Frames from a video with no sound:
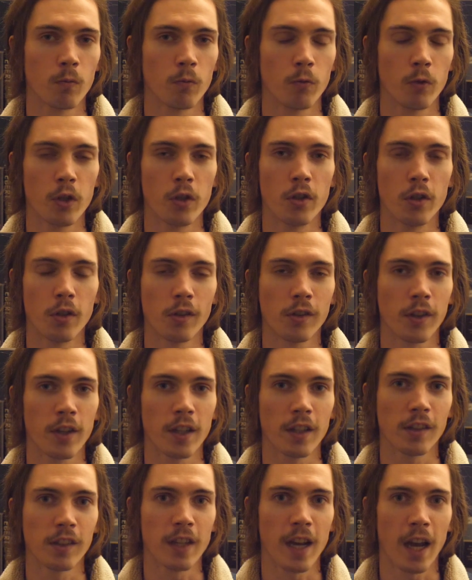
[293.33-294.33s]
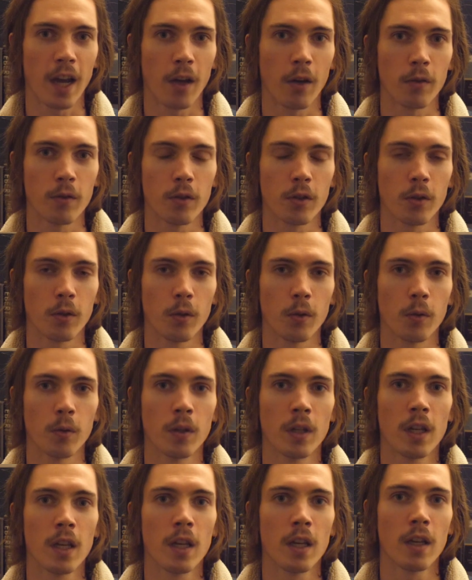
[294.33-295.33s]
reduce things down to
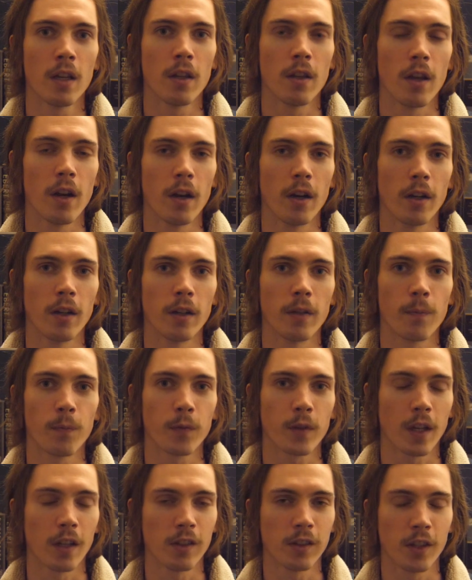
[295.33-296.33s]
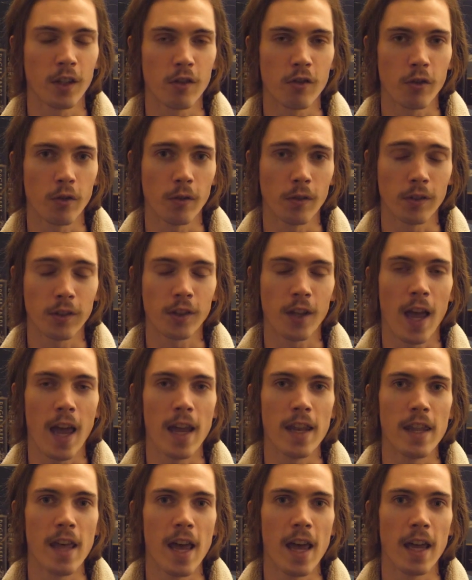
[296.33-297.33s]
their essentials,
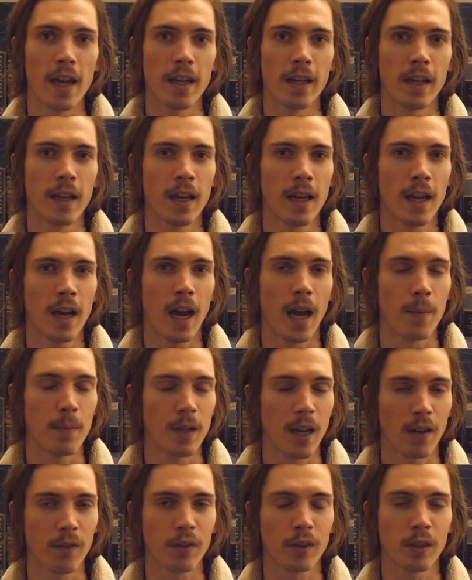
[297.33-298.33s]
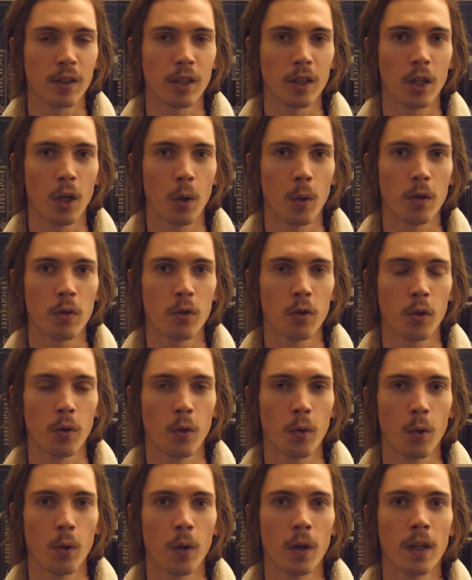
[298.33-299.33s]
and then I'm definitely going
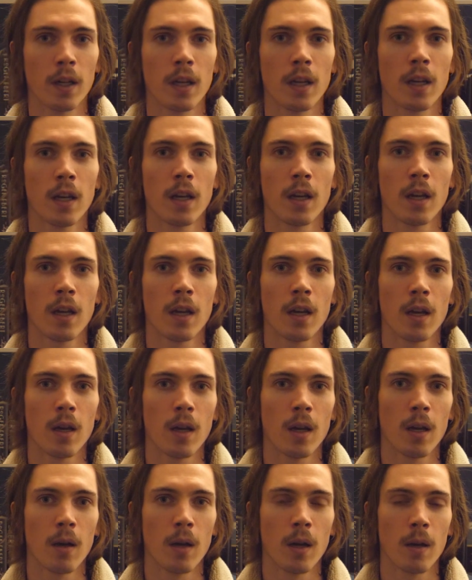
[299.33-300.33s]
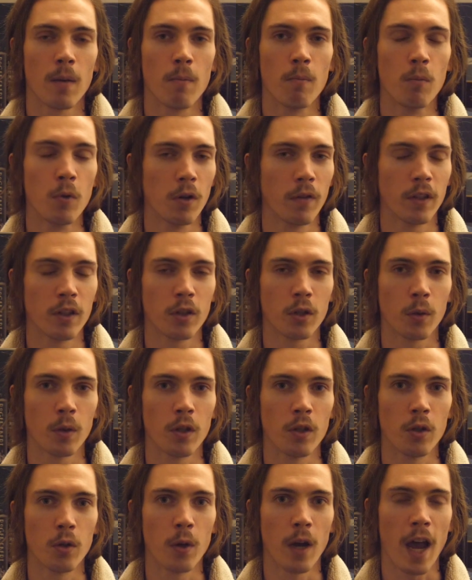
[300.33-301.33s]
to move into a
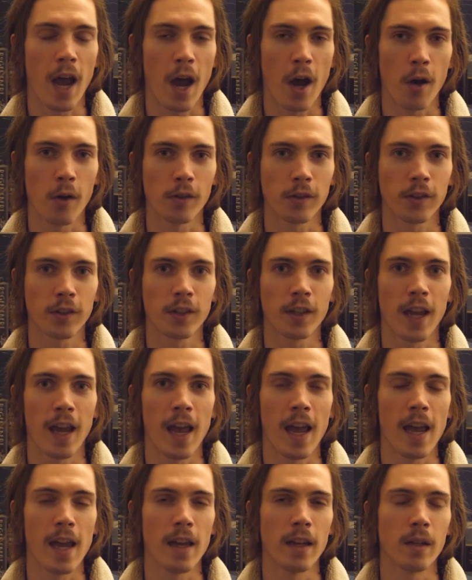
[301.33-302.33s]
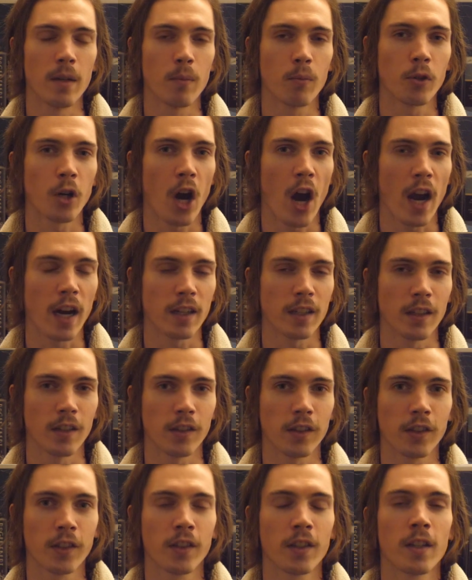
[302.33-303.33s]
new house and
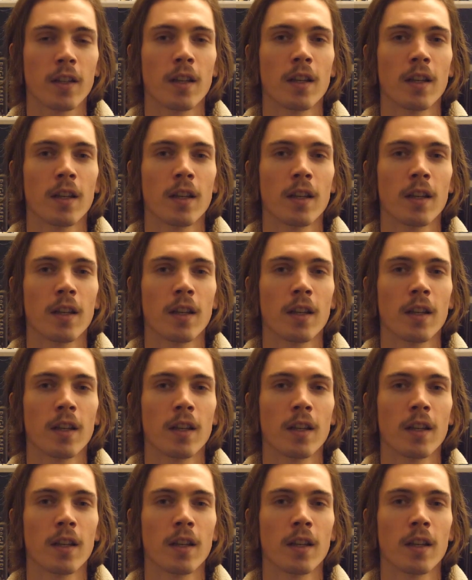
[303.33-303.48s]
practice